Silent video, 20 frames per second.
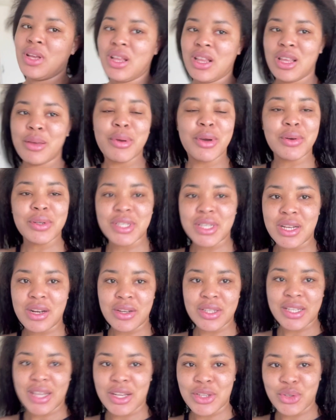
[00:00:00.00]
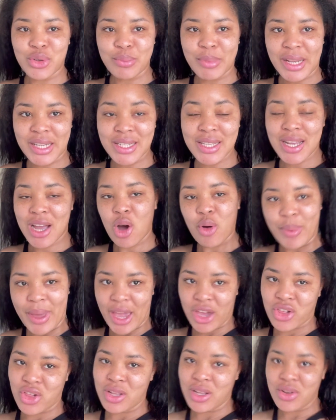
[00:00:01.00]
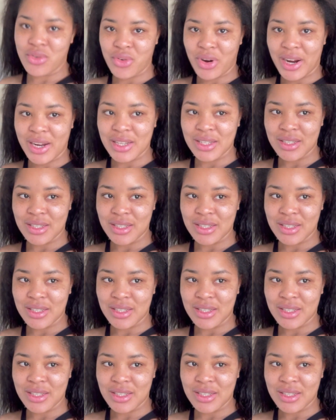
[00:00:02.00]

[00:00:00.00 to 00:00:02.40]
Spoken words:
me go sit outside so my scalp actually dries.